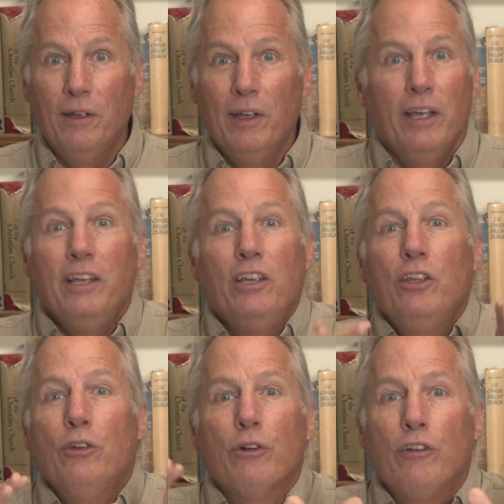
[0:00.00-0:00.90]

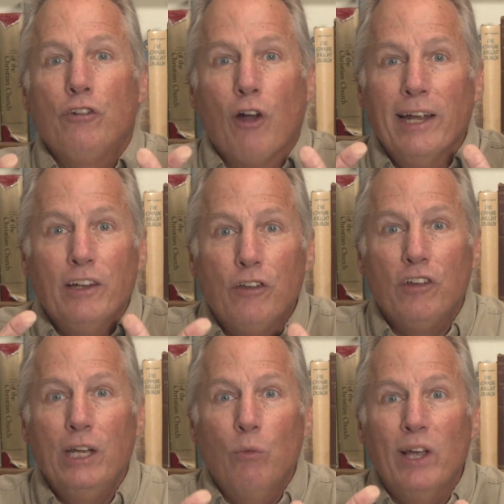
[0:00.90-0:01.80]
You're trying to
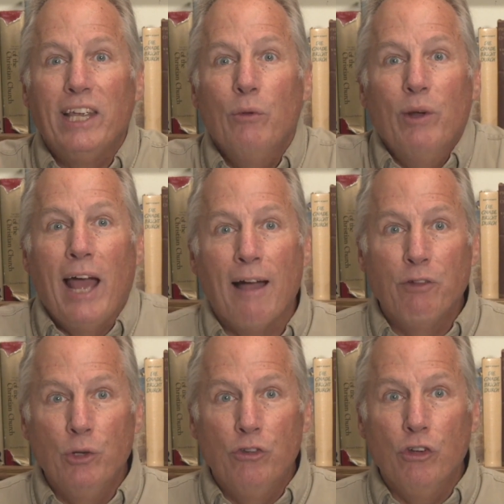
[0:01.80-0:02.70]
see what he would have
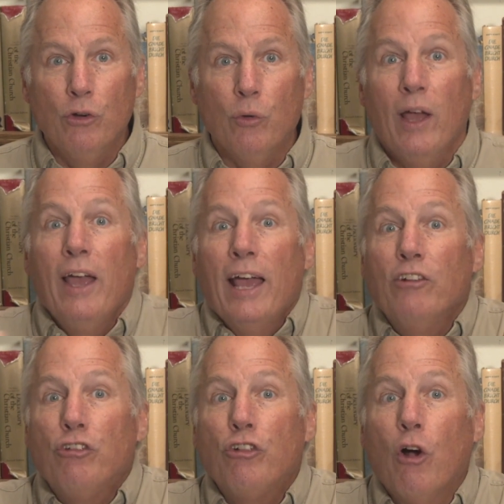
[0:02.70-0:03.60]
you do and
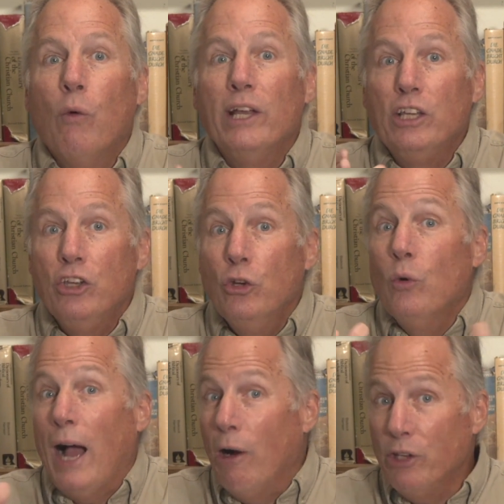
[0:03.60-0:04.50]
showing you
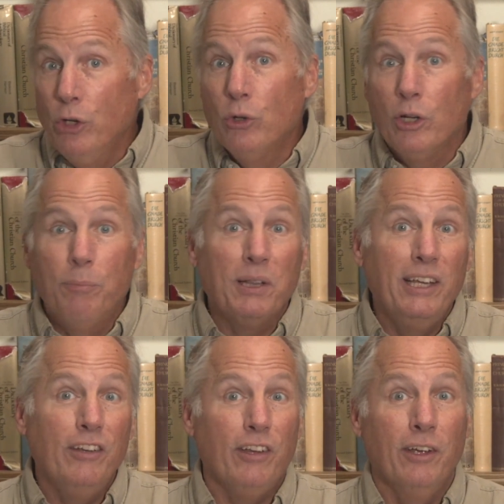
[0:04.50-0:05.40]
how you could
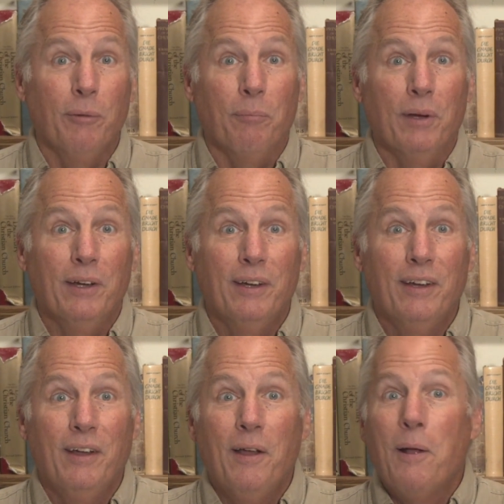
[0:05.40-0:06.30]
please him.
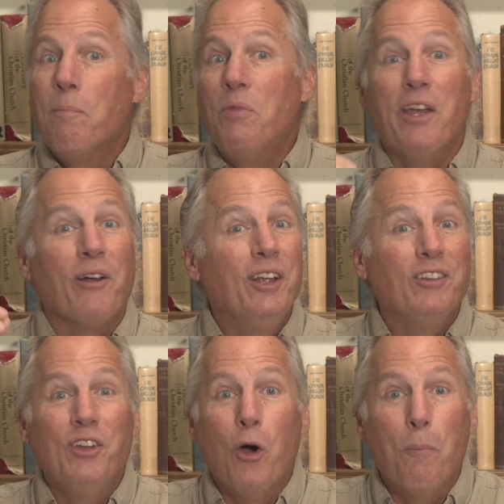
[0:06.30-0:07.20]
There is
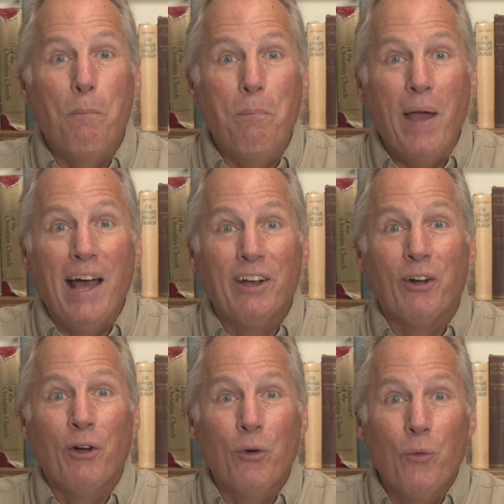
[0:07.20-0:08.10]
no
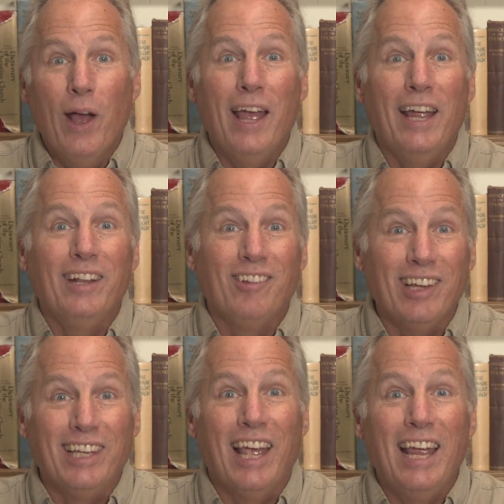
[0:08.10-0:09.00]
better way to
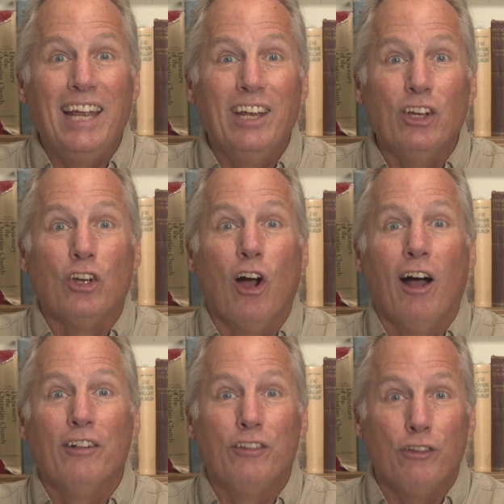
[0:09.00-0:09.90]
gain
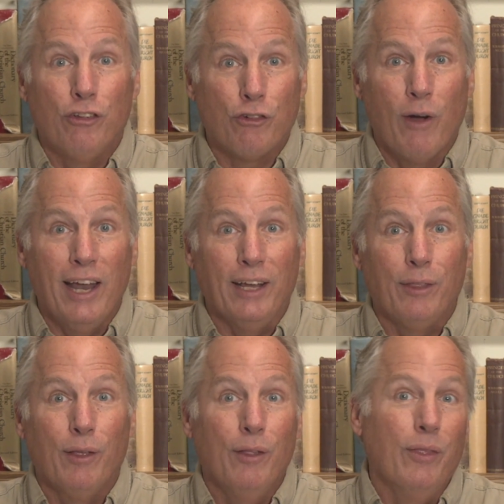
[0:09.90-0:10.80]
God's strength
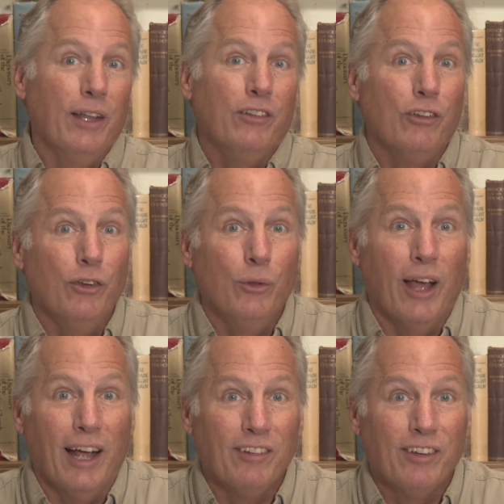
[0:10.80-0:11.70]
than to do
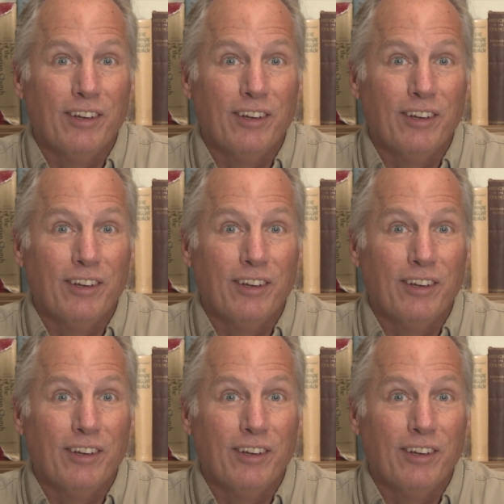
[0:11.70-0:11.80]
that.